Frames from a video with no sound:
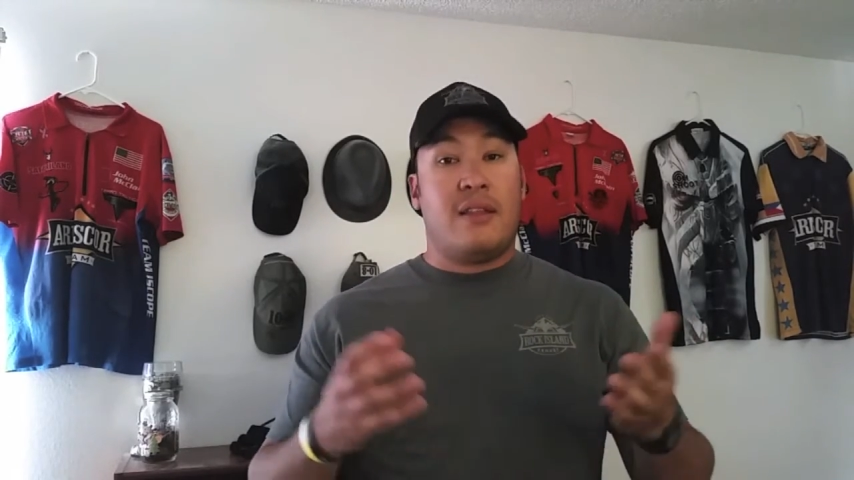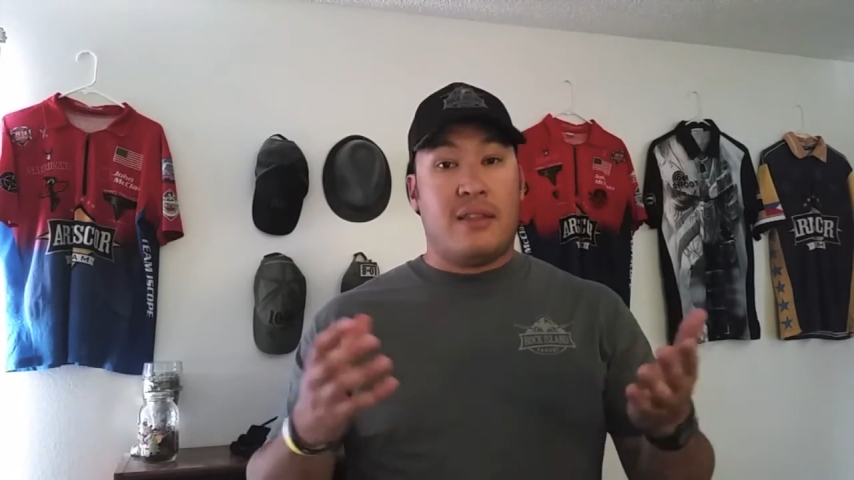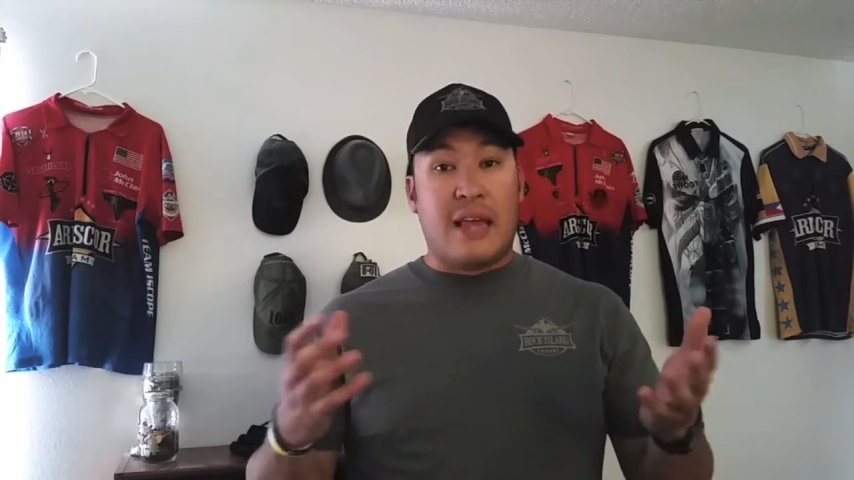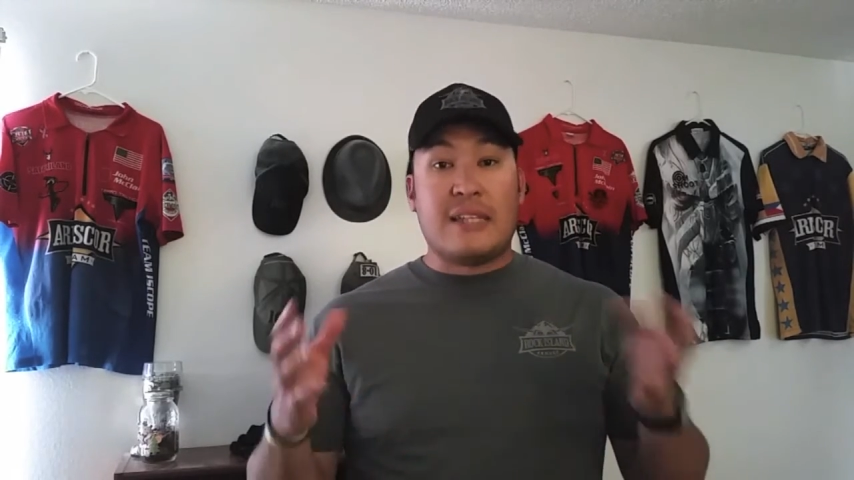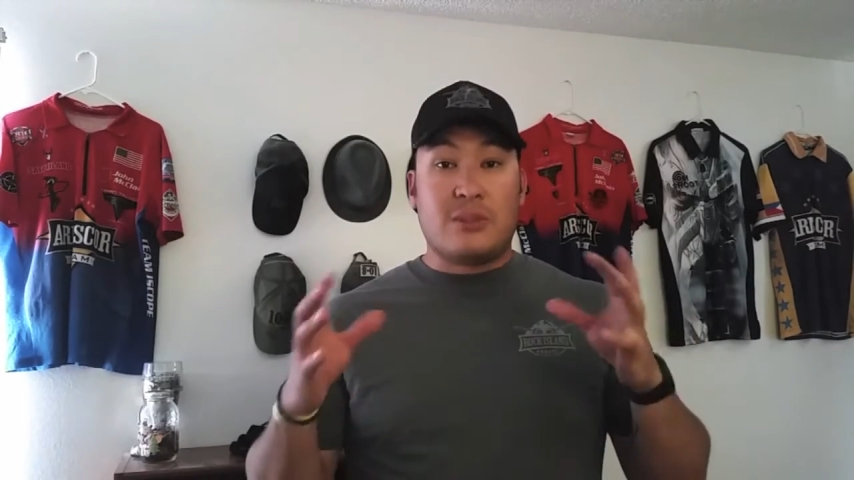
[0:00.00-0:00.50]

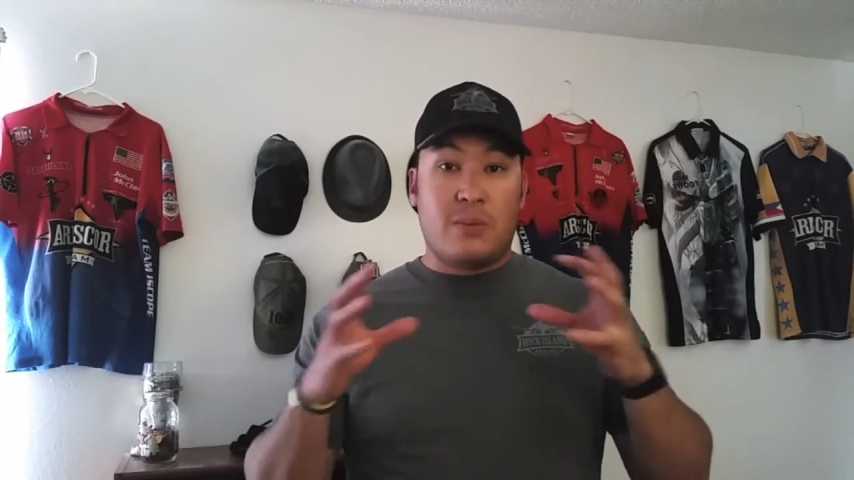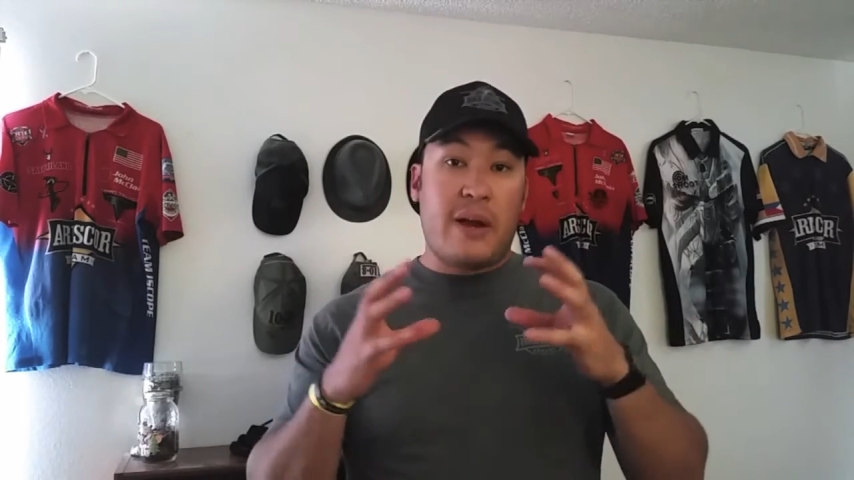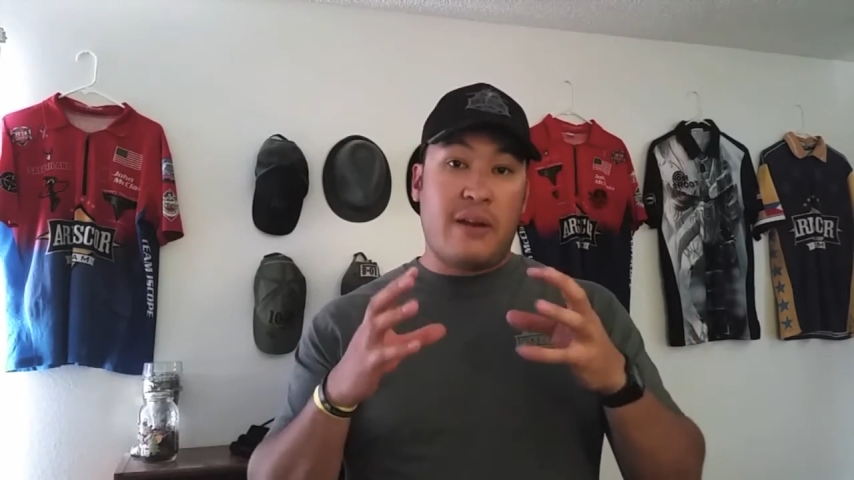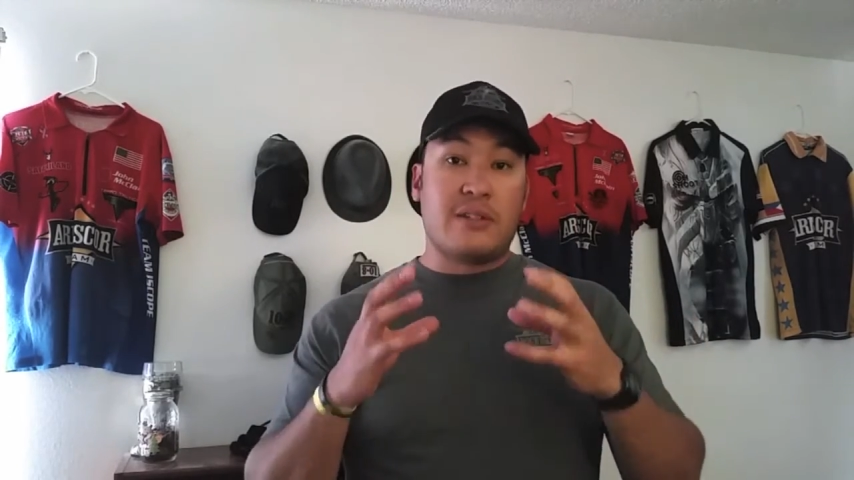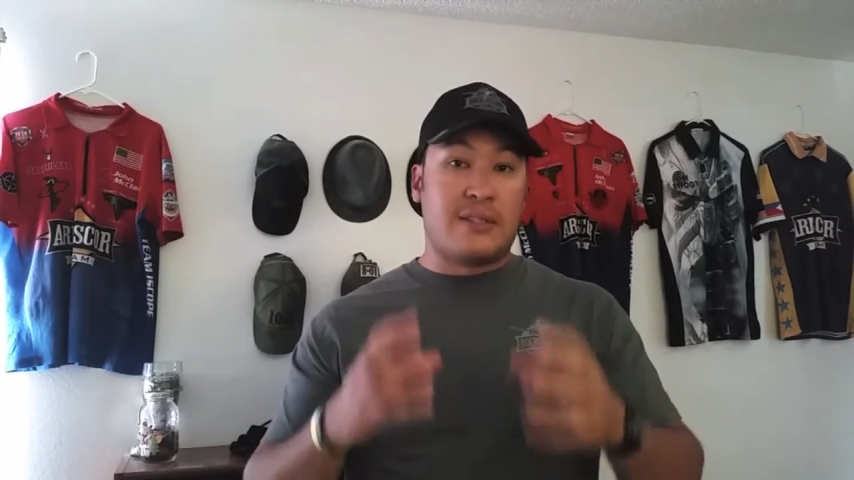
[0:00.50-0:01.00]
That's where
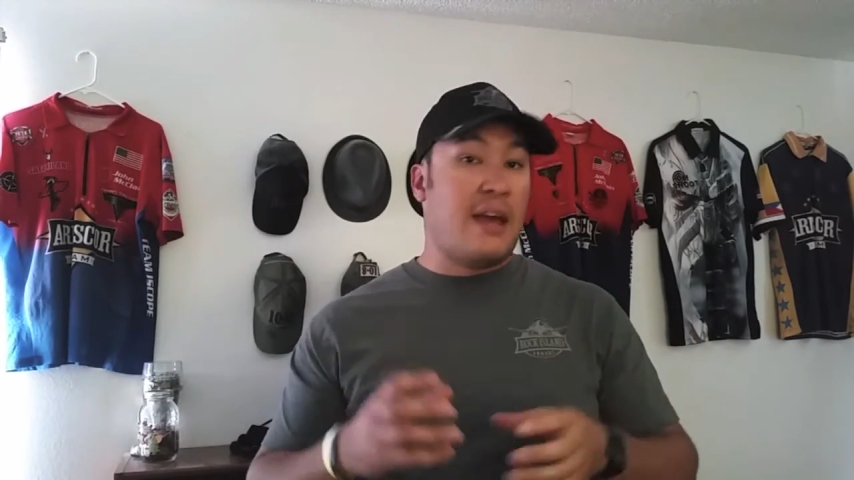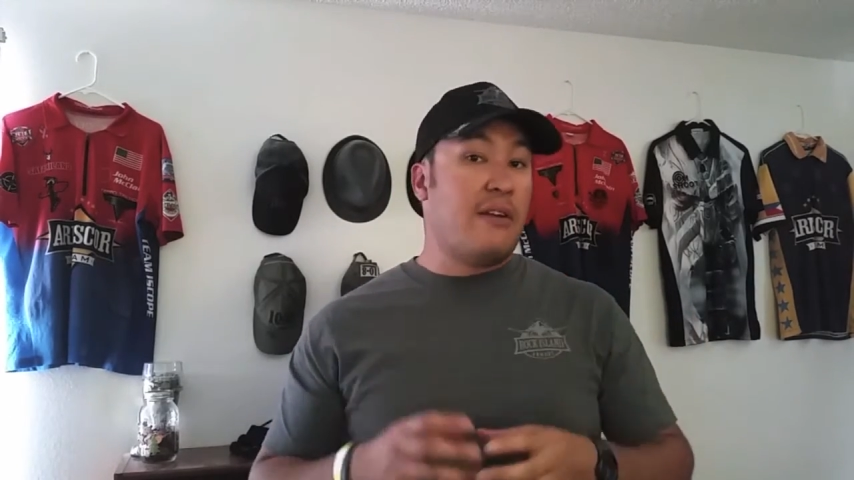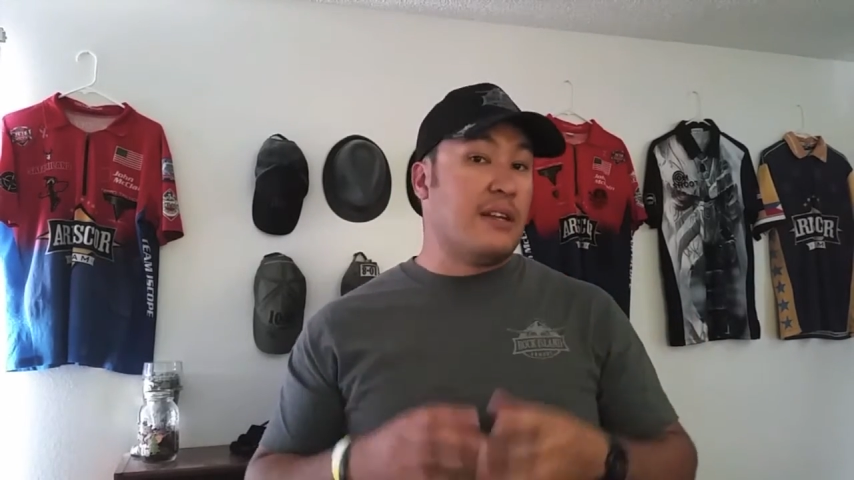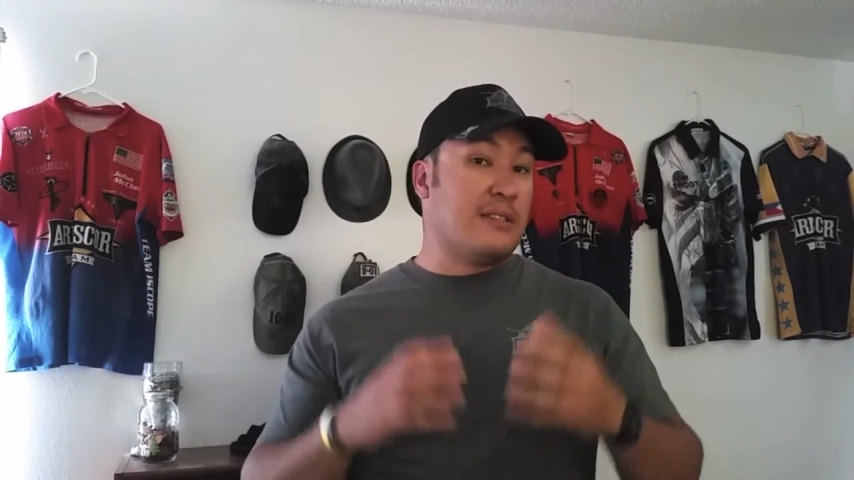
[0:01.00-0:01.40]
your standard is.